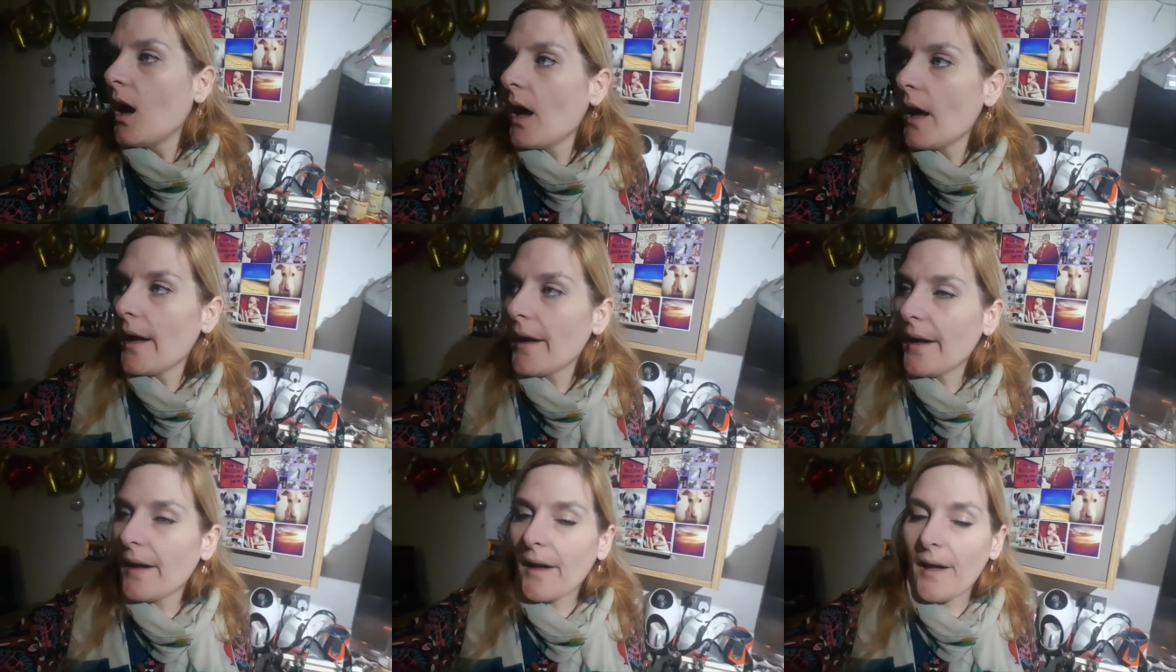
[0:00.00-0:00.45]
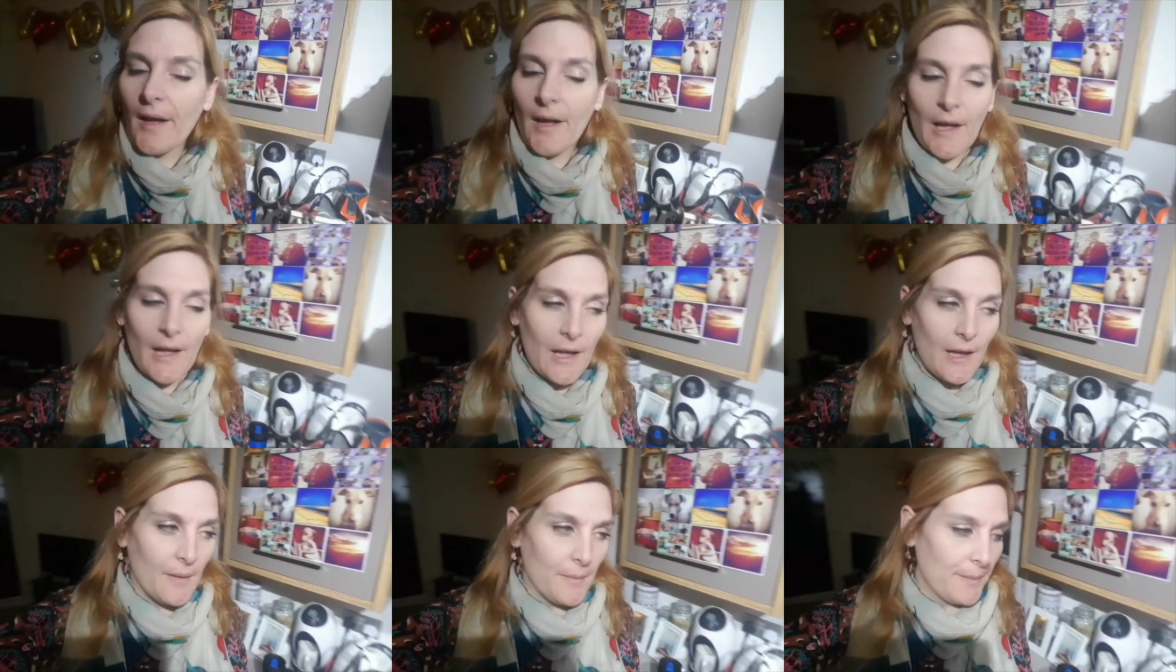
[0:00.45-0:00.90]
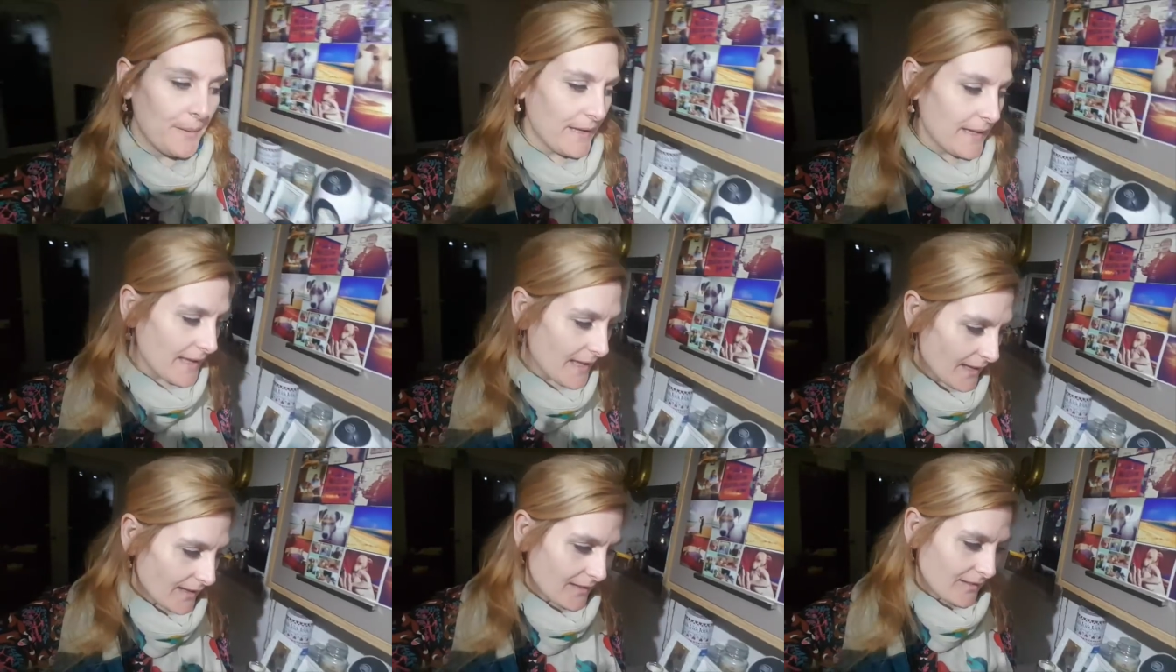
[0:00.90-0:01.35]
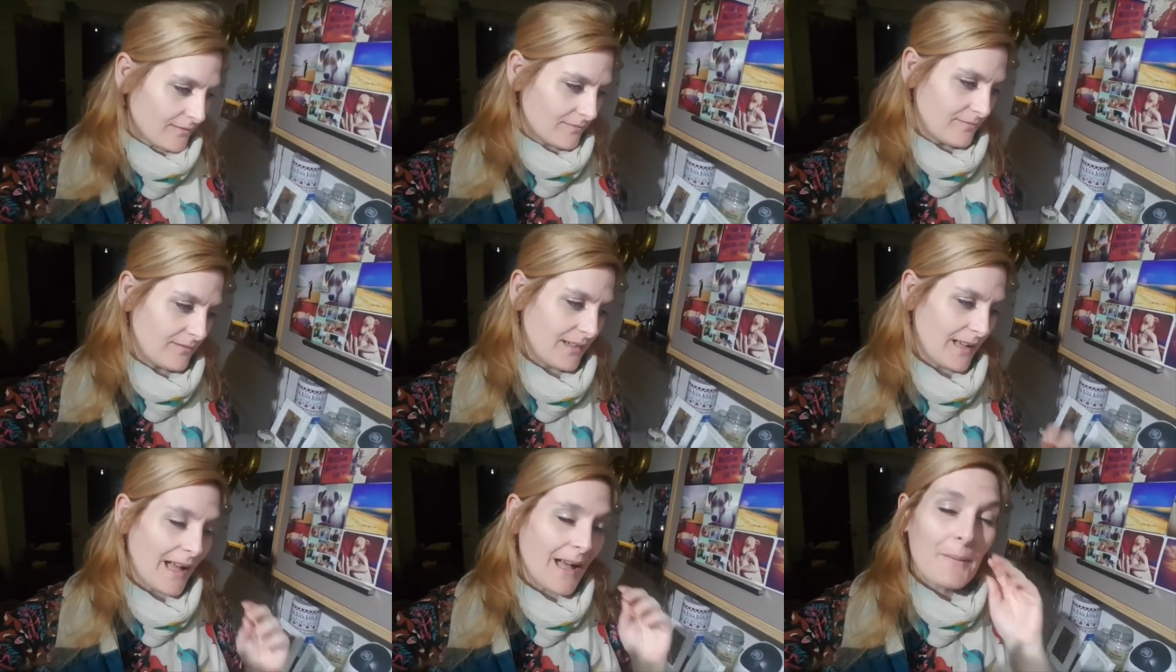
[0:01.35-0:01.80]
But yeah,
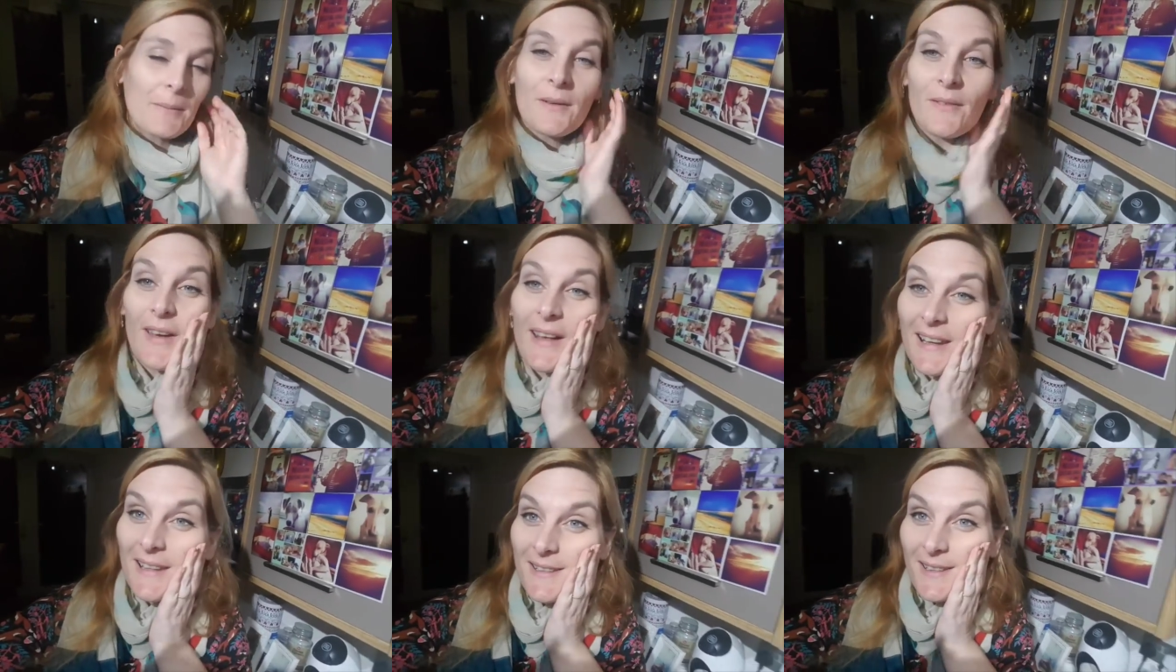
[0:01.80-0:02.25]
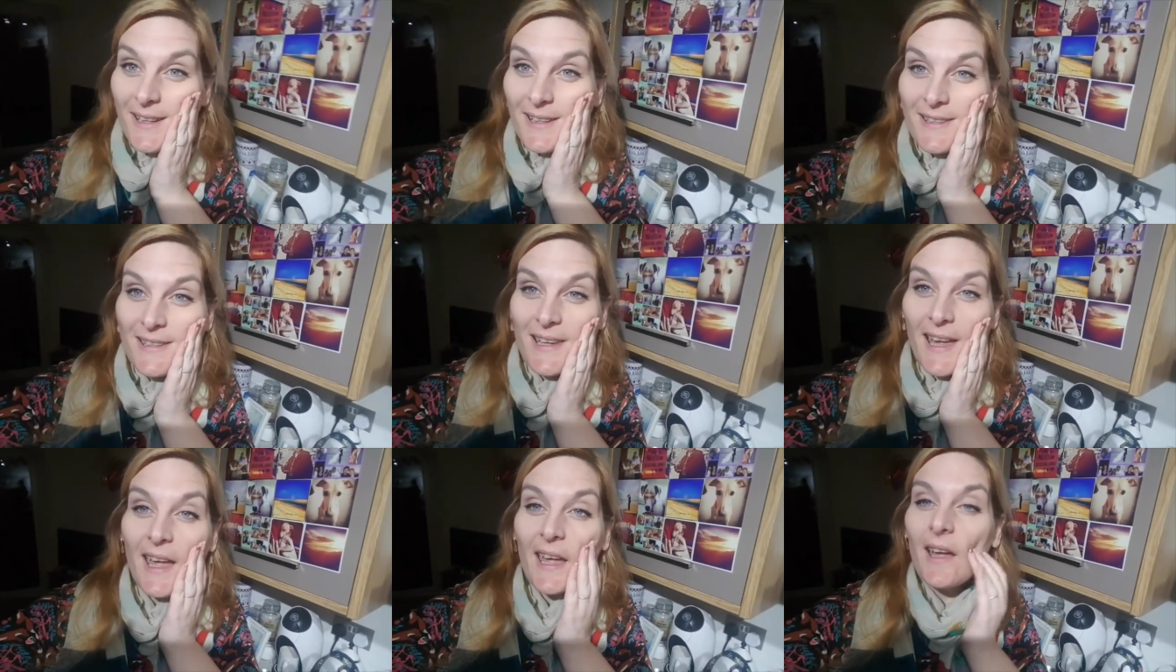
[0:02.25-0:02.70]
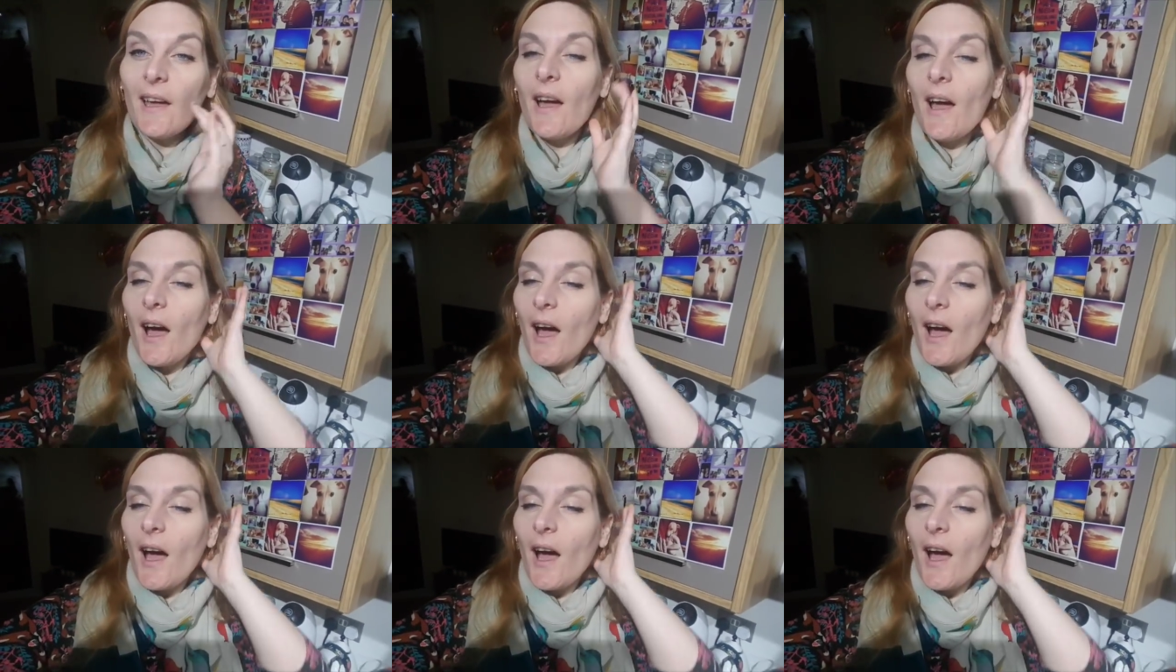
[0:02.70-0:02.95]
happy Valentine's Day.